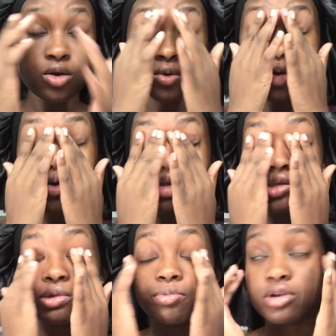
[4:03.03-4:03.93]
We're going to
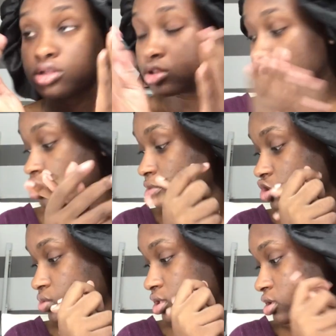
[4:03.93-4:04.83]
be putting the Cuban
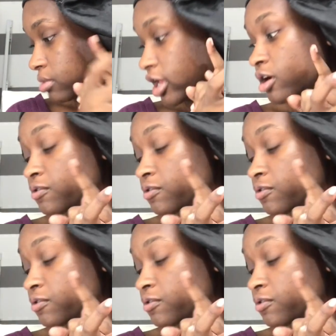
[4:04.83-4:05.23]
twist in my hair